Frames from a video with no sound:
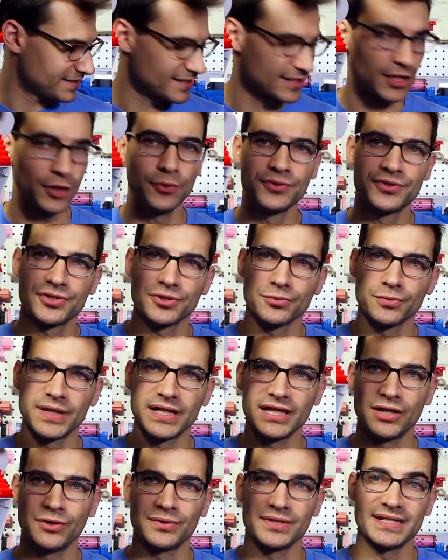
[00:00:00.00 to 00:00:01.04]
slows your
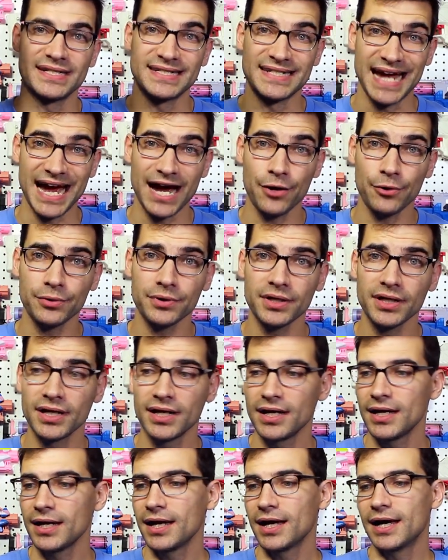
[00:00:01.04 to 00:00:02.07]
reload down.
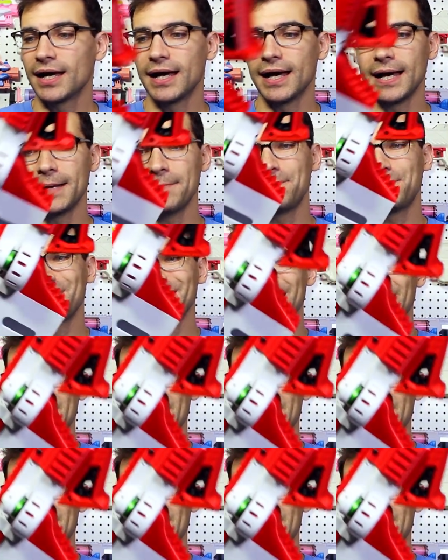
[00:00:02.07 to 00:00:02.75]
But